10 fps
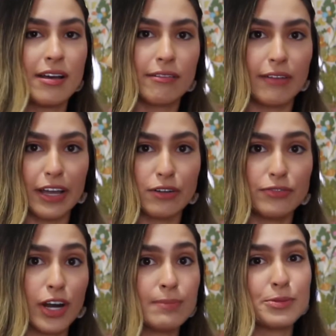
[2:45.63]
Vital
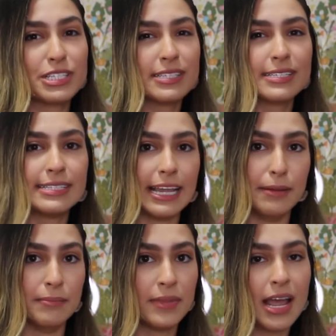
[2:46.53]
Farms, which is the
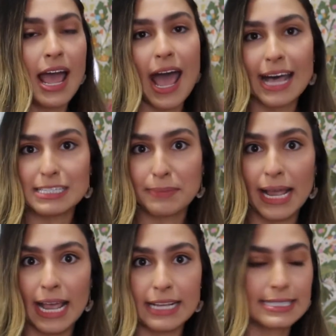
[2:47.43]
same as
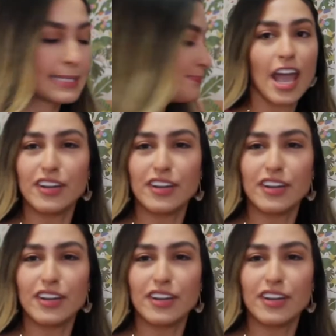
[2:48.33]
my eggs.